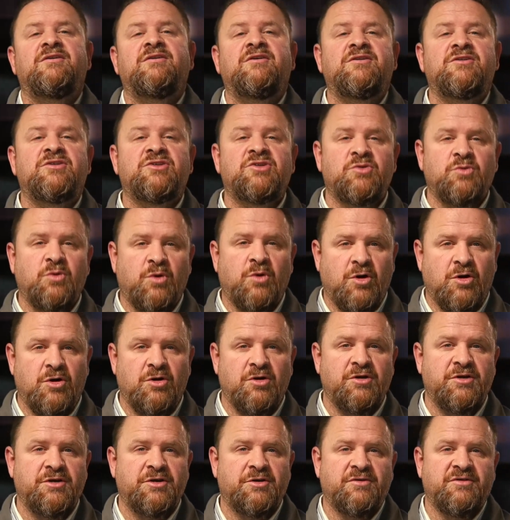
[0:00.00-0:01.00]
to
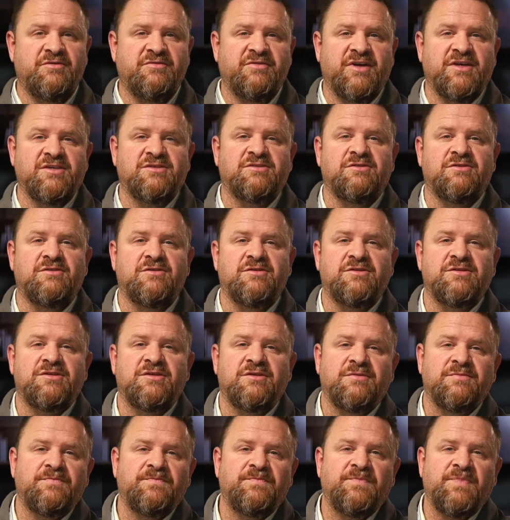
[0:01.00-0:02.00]
earlier investors,
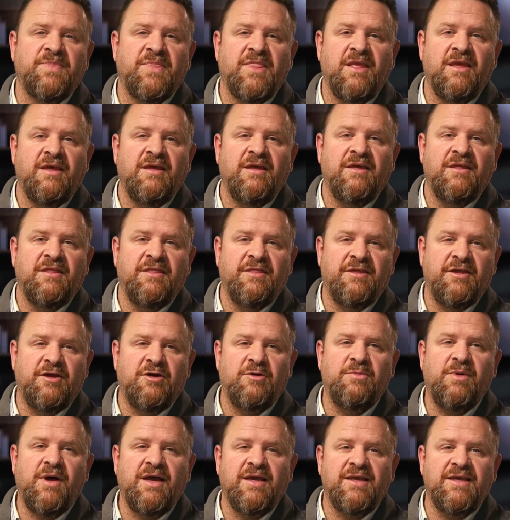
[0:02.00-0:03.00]

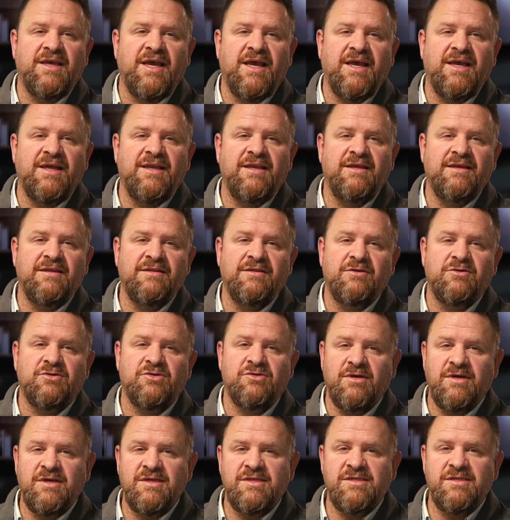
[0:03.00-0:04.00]
thereby gaining their
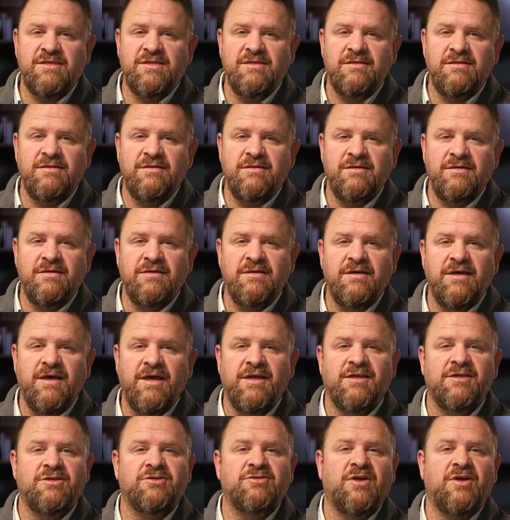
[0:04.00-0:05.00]
trust
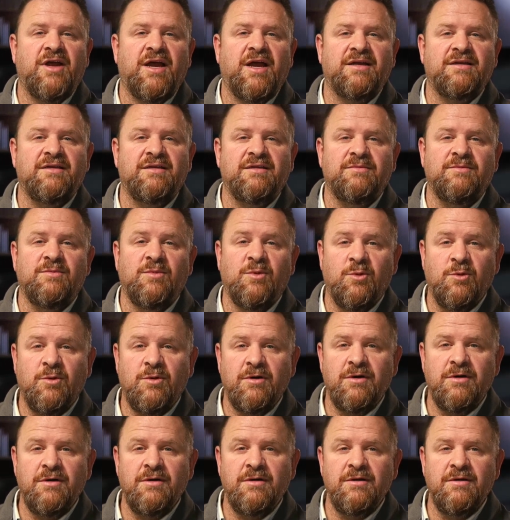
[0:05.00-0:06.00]
and attracting
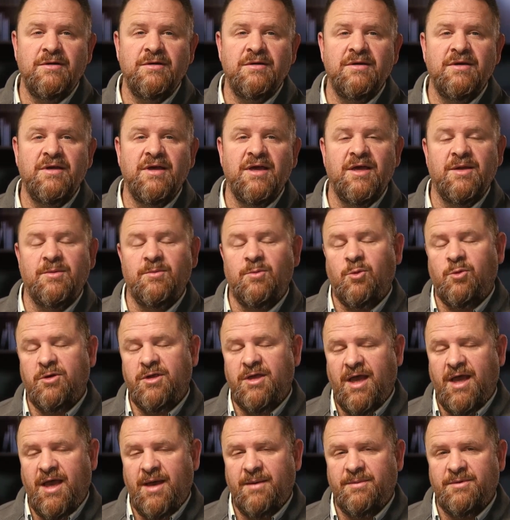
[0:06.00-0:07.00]
more and more
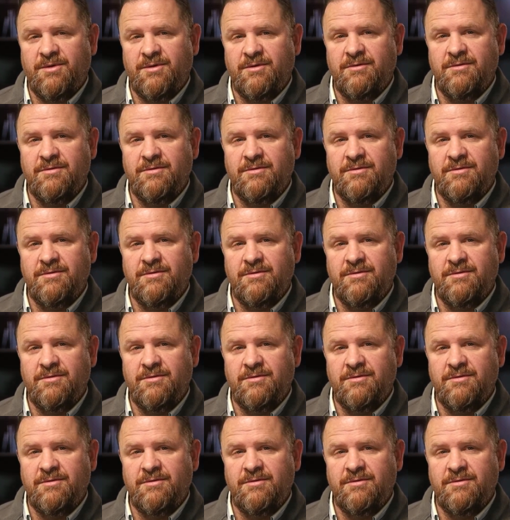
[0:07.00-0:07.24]
capital.